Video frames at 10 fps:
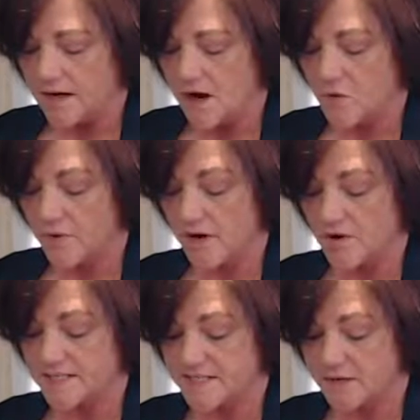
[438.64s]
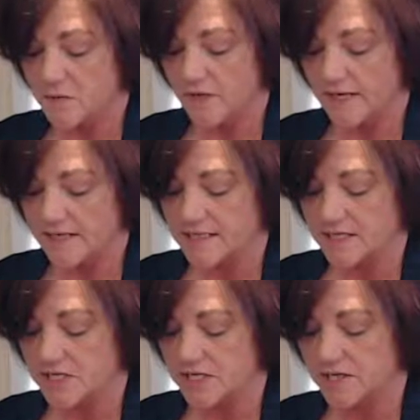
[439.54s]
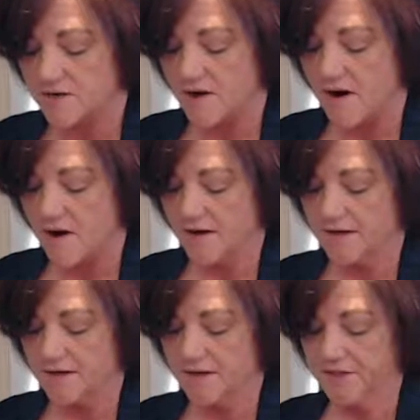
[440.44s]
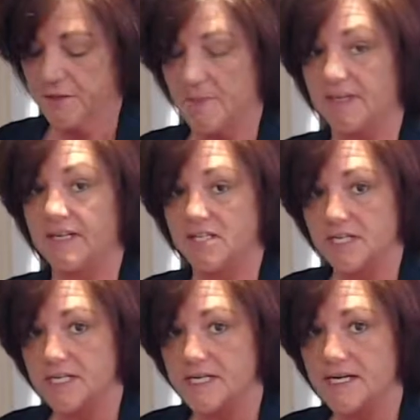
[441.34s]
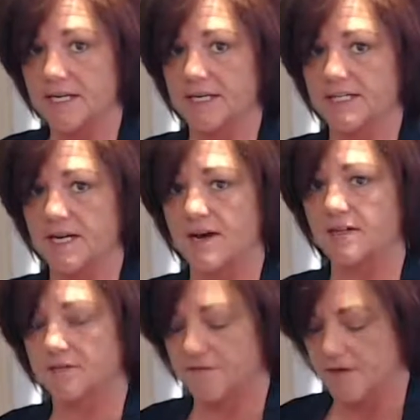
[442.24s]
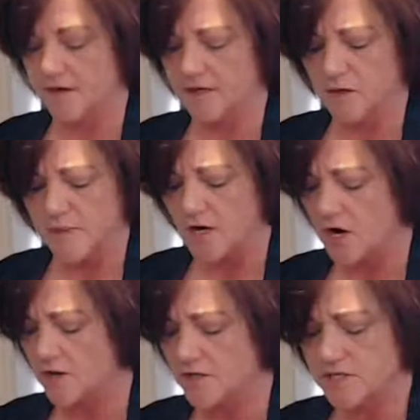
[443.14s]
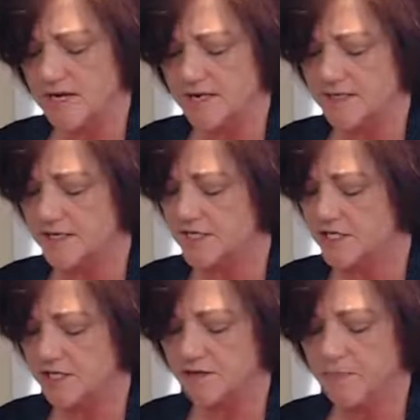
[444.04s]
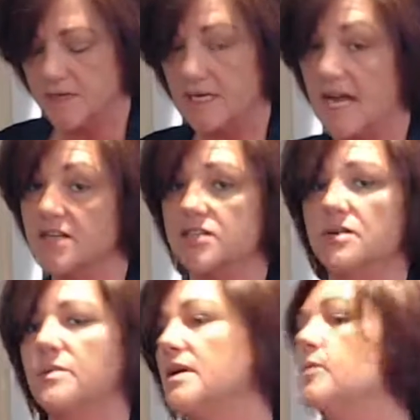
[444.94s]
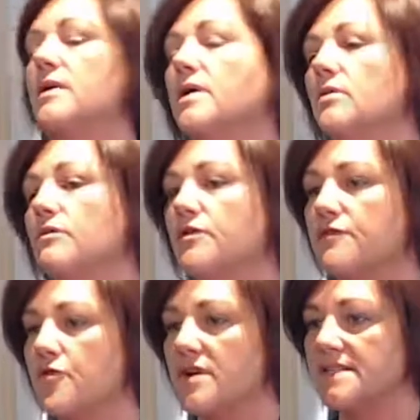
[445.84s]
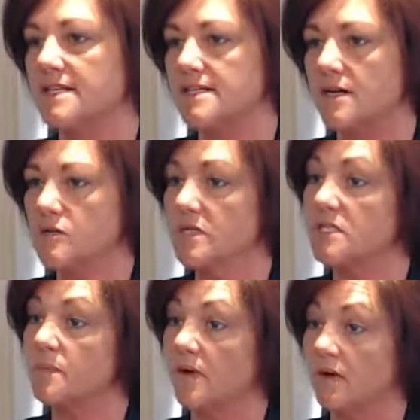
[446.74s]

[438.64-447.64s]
Now, we are still working this year on the petition. It's kind of a little bit harder to get it this year, but last year we went over 4,600